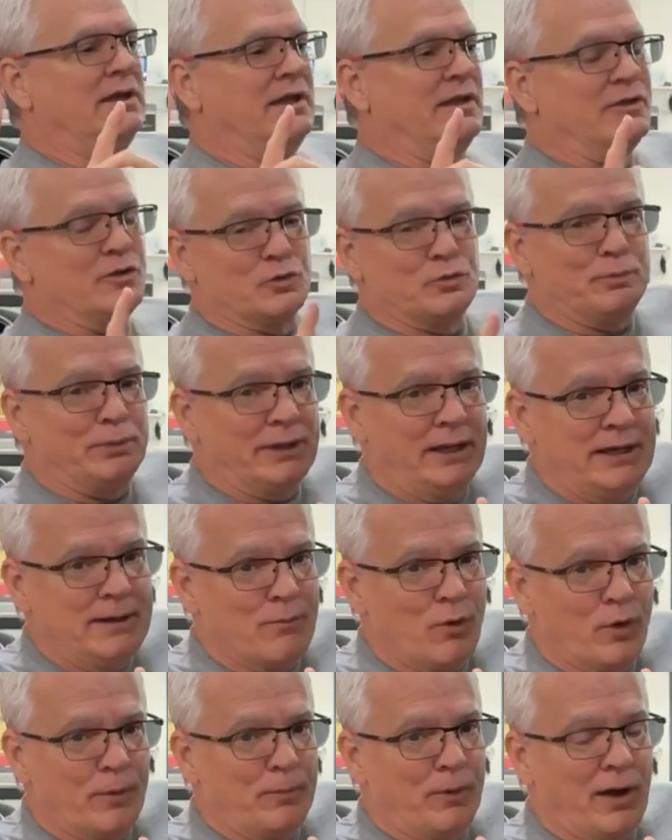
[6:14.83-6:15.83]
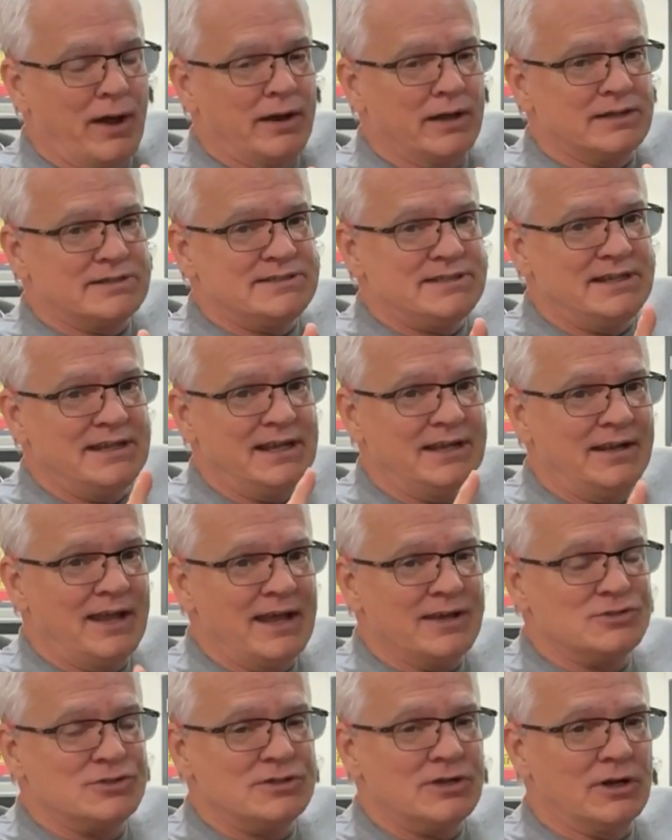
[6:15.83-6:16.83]
There's plenty more products in the
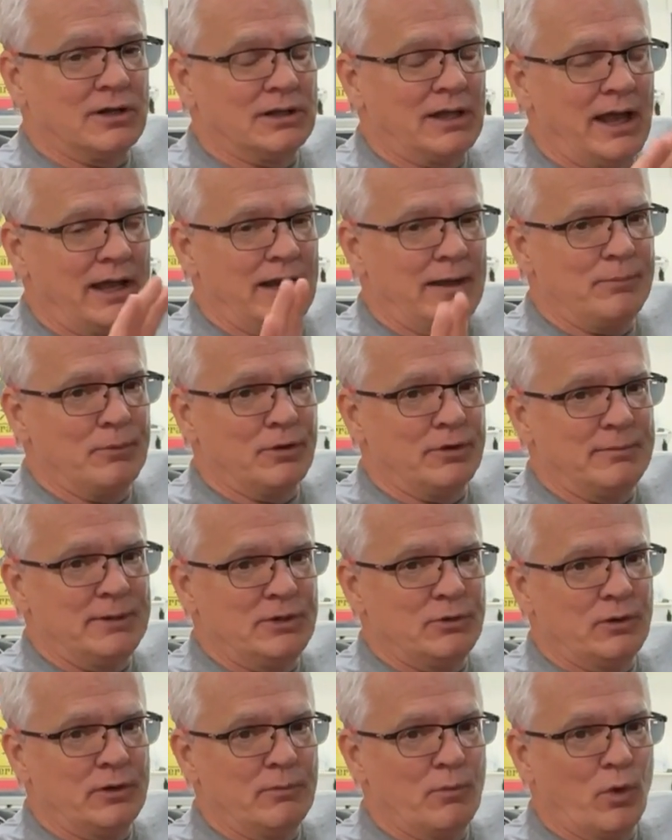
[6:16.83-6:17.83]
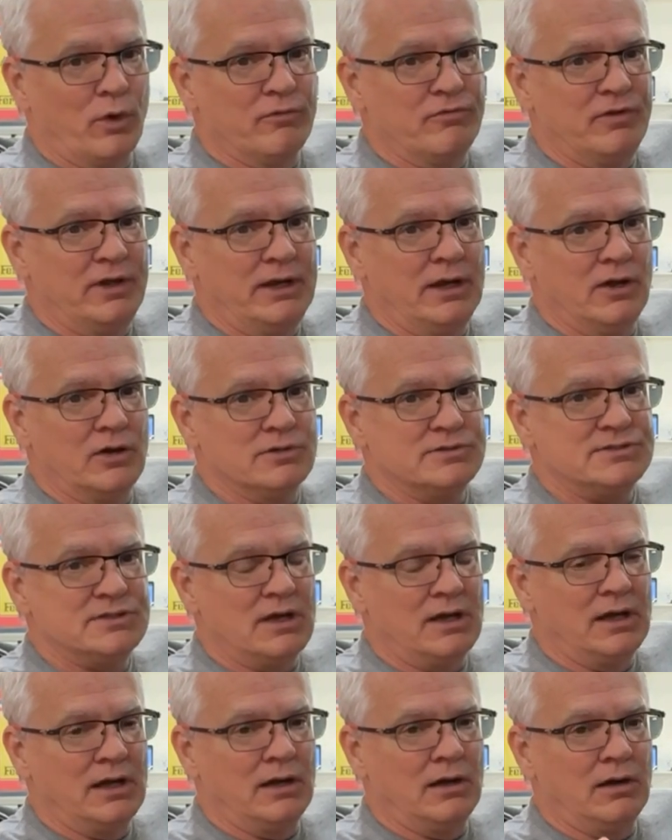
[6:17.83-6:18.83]
Esoteric lineup. We're going to be doing more videos
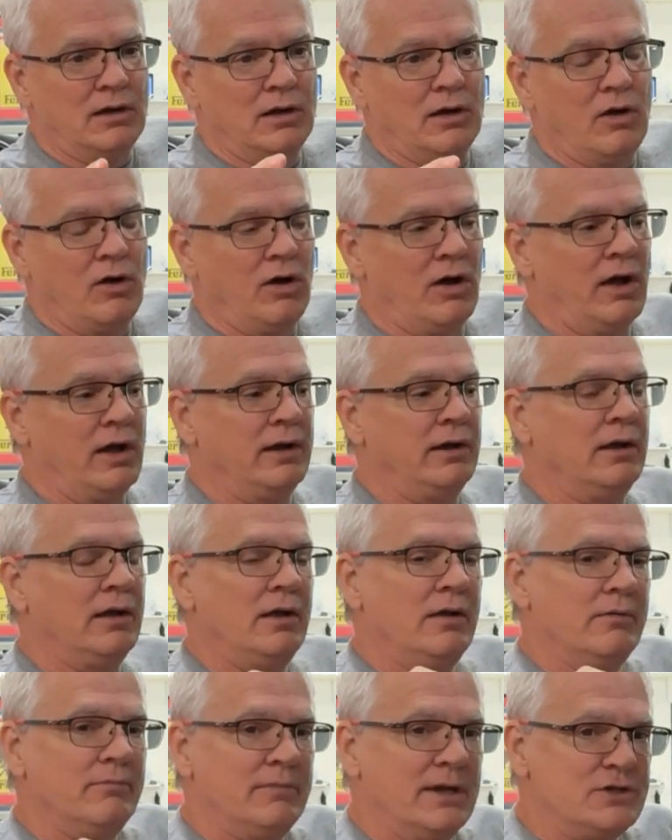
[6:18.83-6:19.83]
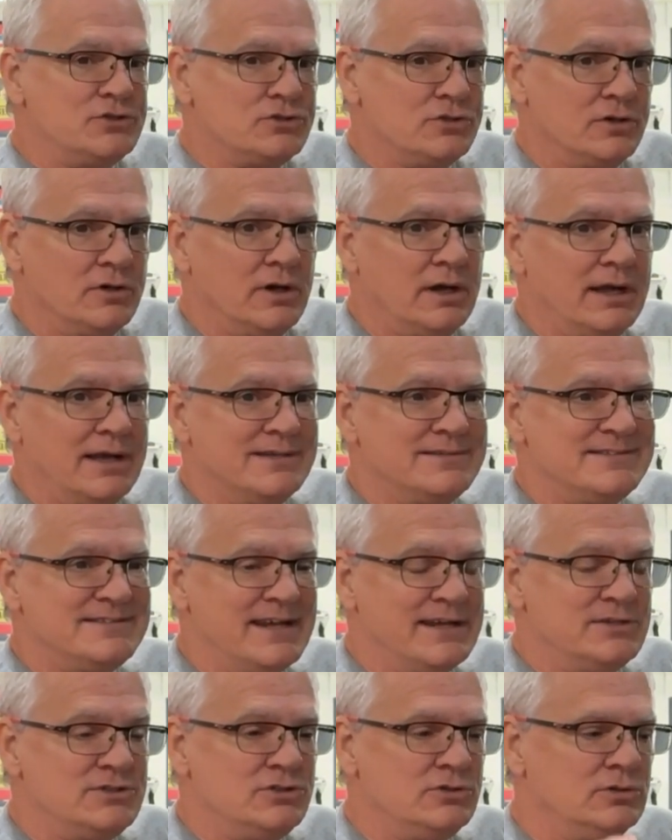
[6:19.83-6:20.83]
on. Make sure,
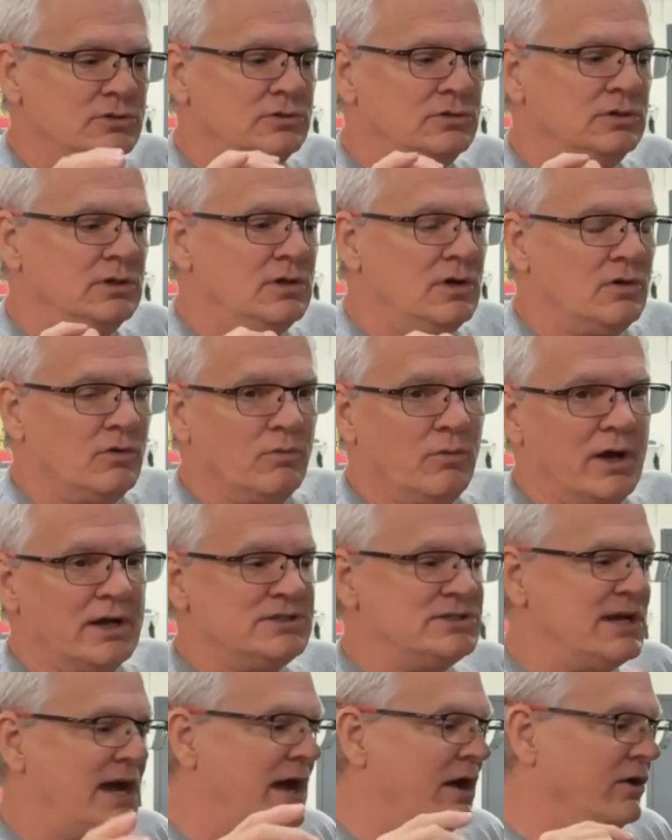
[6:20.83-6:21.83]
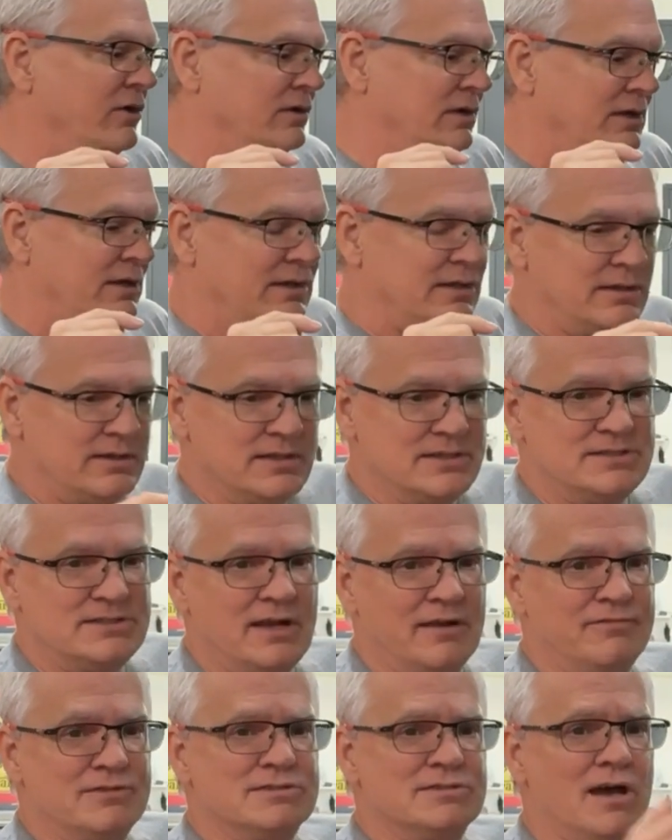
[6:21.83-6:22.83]
stay tuned, watch out. This
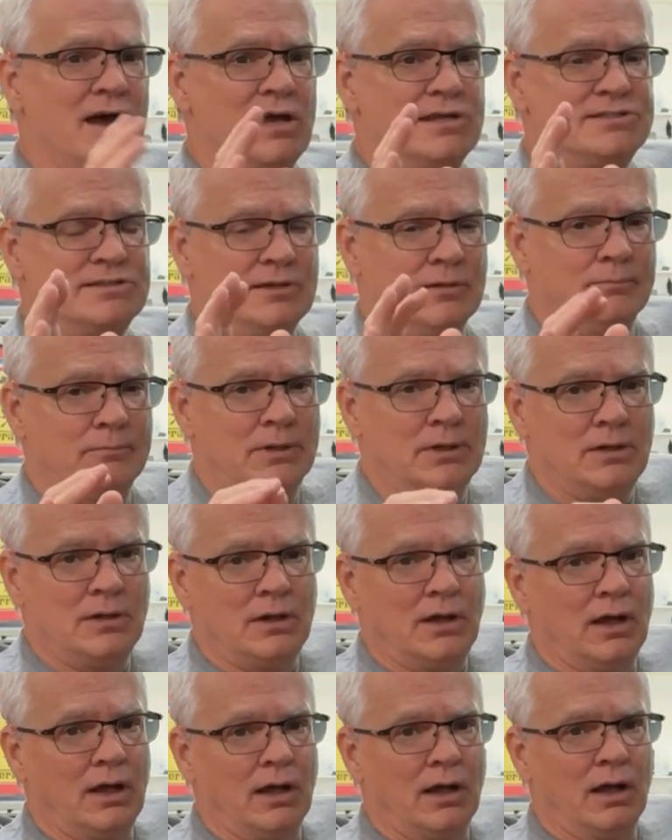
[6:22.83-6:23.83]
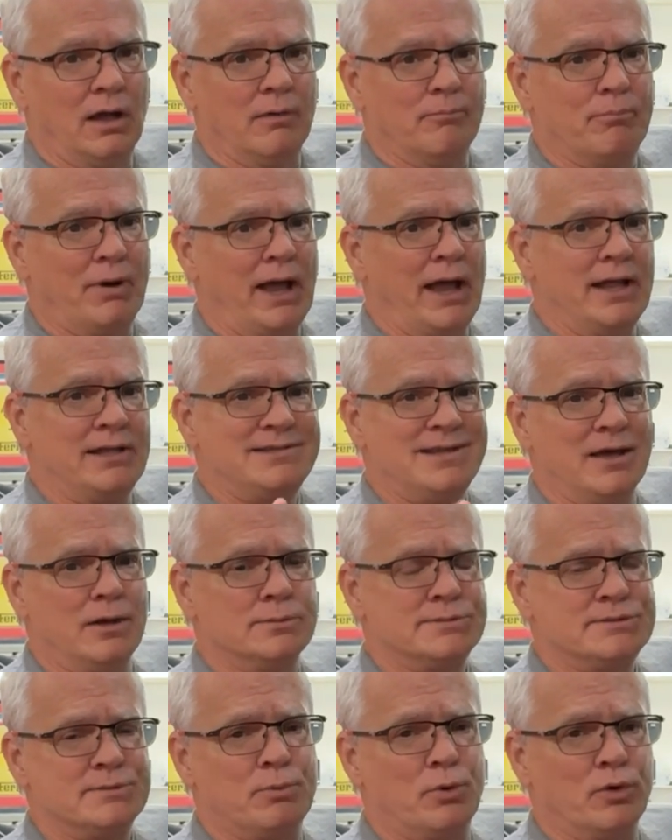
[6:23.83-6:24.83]
stuff is awesome. Buy it to
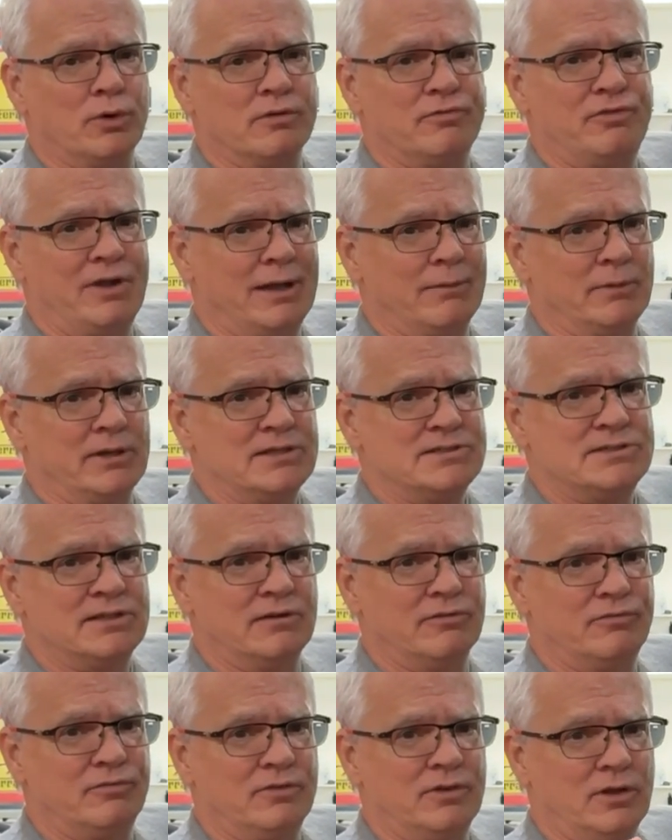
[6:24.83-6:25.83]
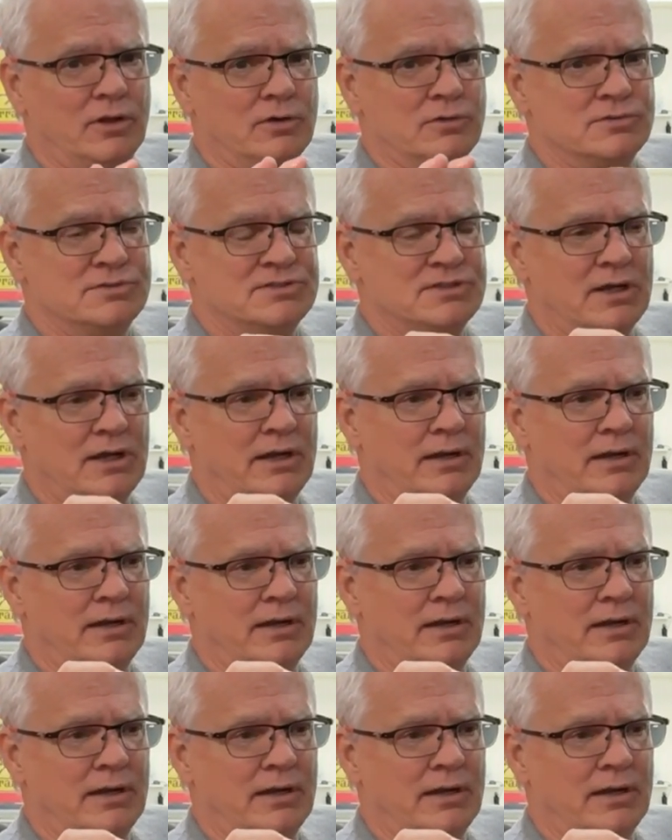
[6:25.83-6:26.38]
help support the families of those